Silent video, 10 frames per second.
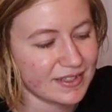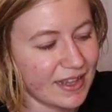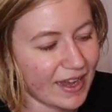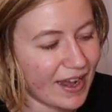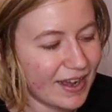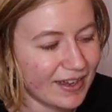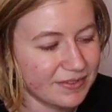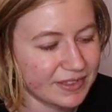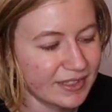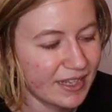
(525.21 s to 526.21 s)
They
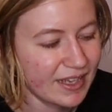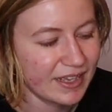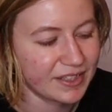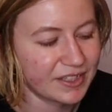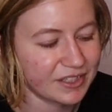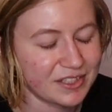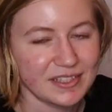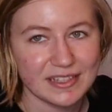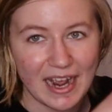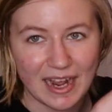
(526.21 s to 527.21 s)
have their
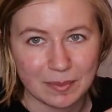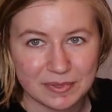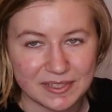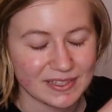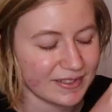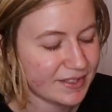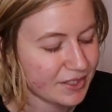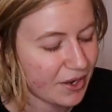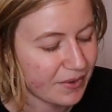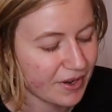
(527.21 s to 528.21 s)
snaps
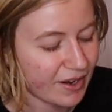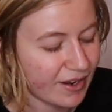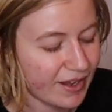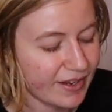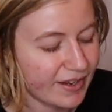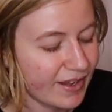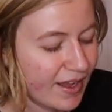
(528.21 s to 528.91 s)
sewn on,